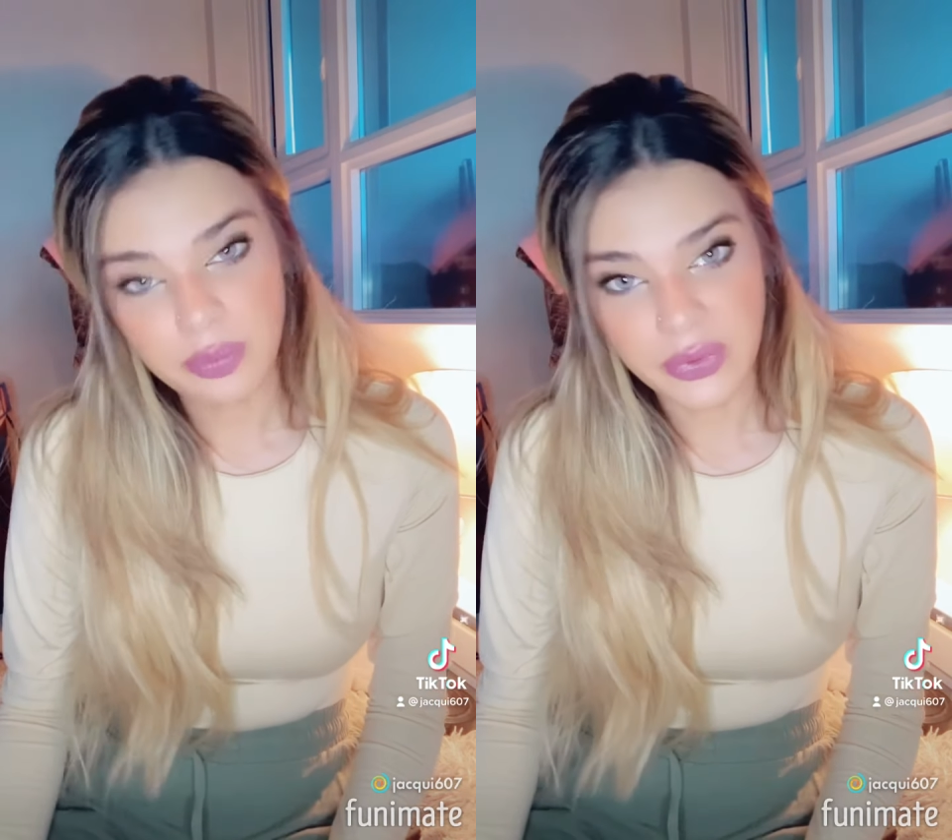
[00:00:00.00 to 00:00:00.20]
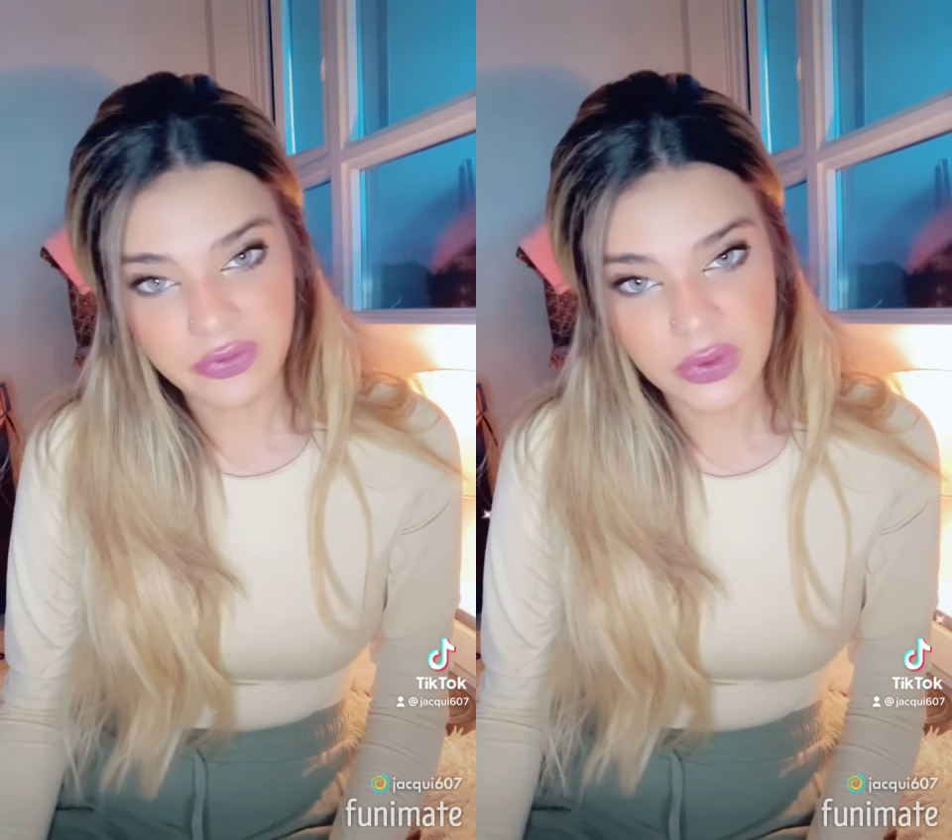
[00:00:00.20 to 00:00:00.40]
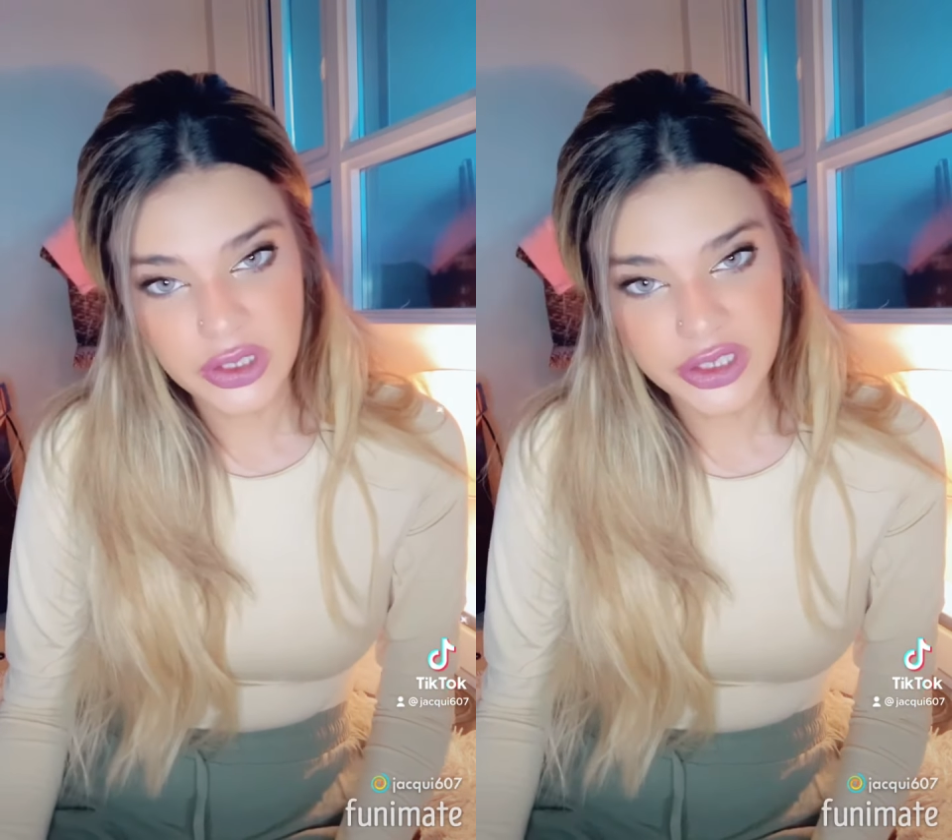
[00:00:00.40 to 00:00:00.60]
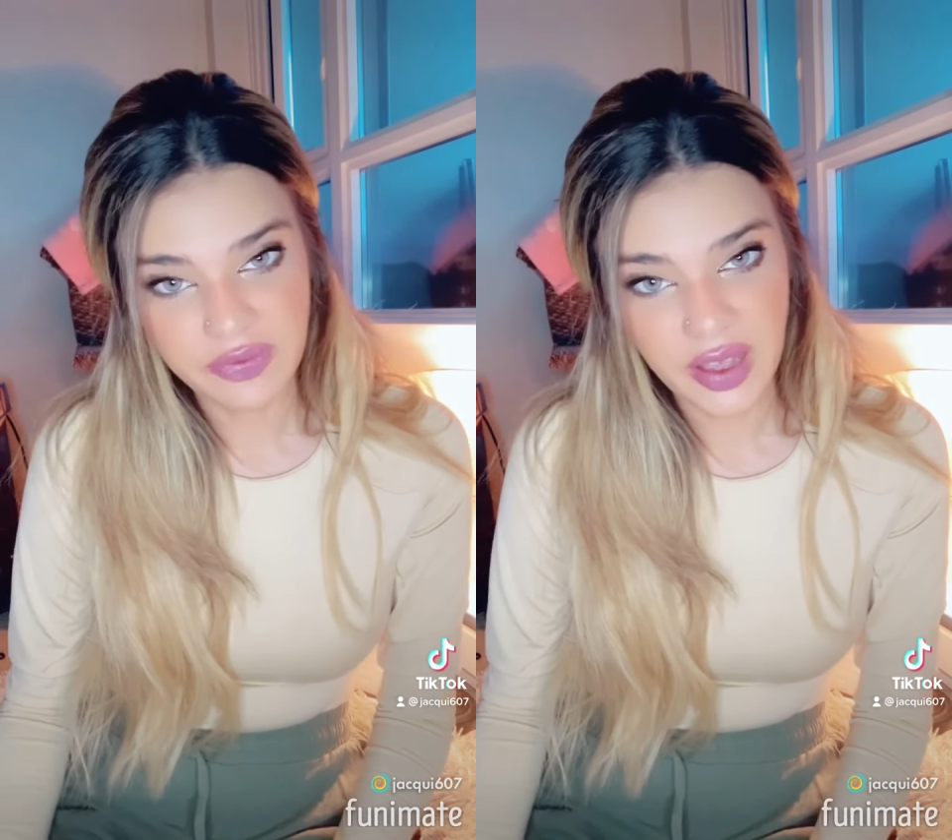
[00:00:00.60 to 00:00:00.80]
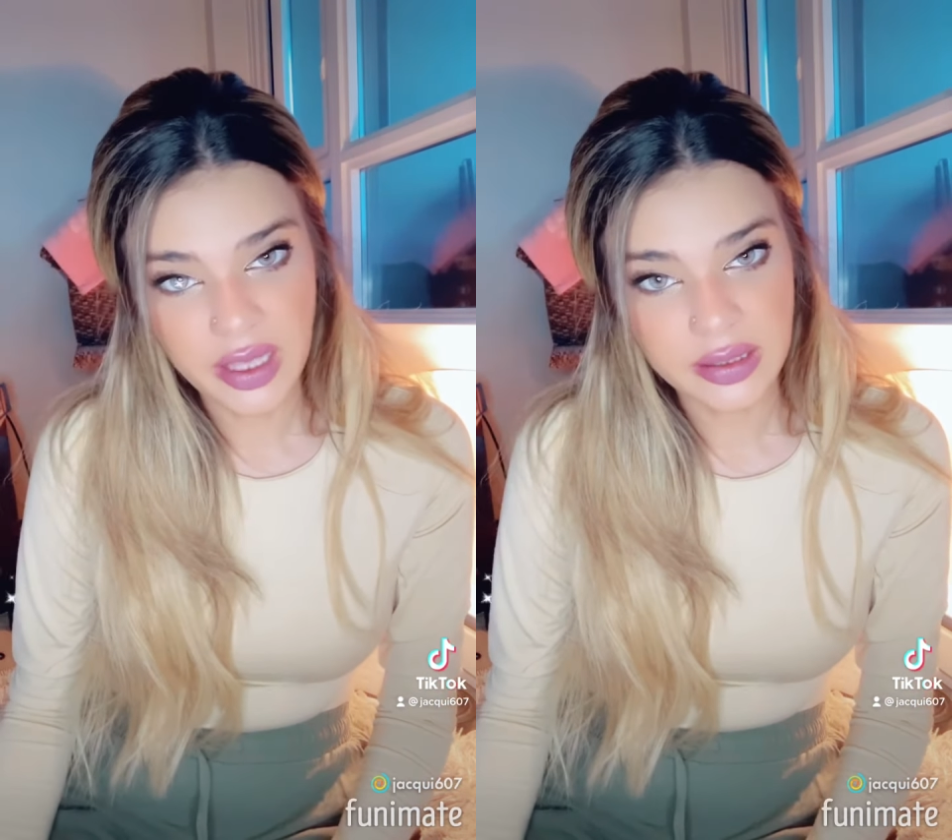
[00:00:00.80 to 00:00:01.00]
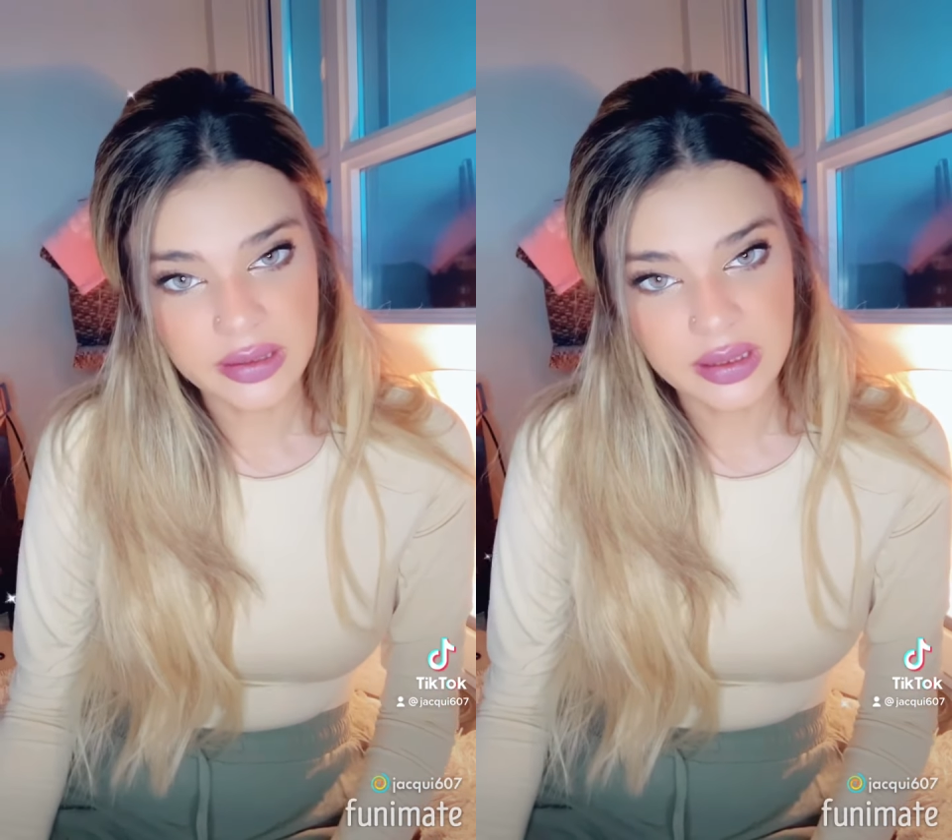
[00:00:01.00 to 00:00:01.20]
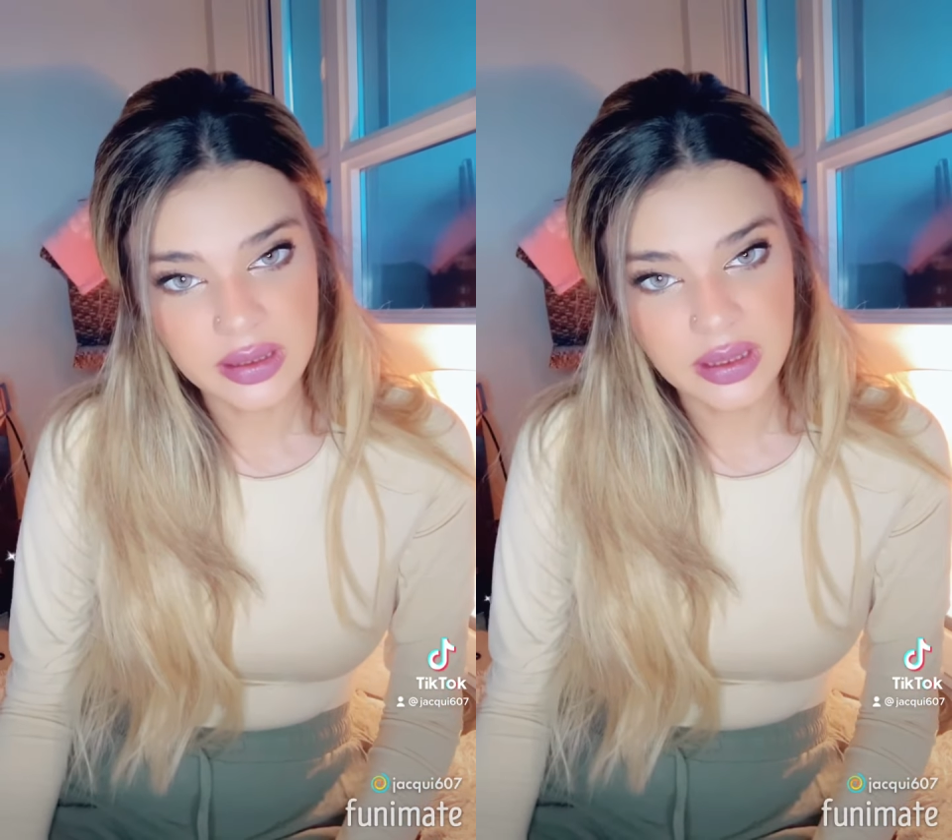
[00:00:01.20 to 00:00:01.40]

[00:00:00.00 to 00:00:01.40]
before she filed.